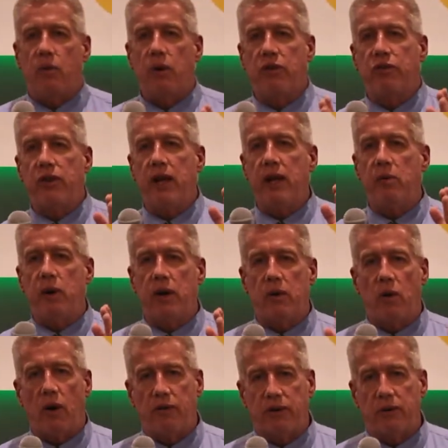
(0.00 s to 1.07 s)
We see with
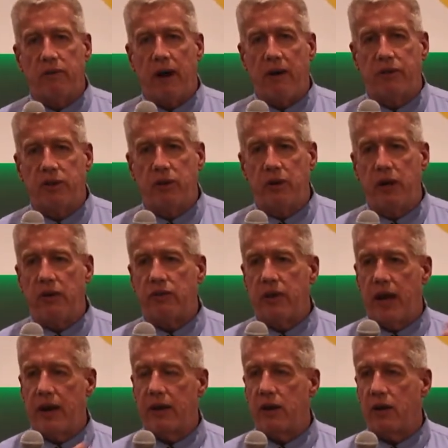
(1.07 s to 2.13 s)
officer-involved shootings
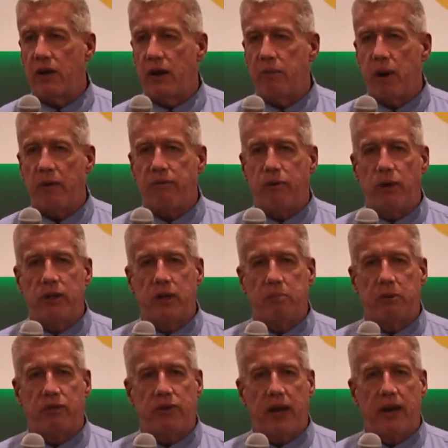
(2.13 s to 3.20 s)
that about
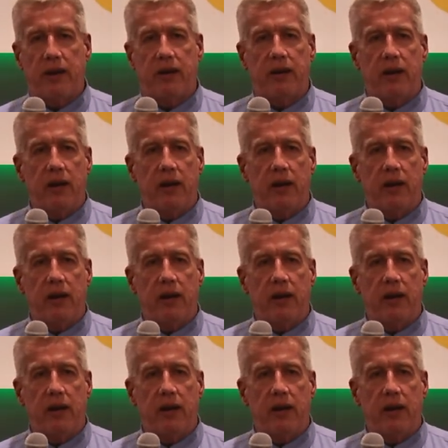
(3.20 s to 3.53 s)
14%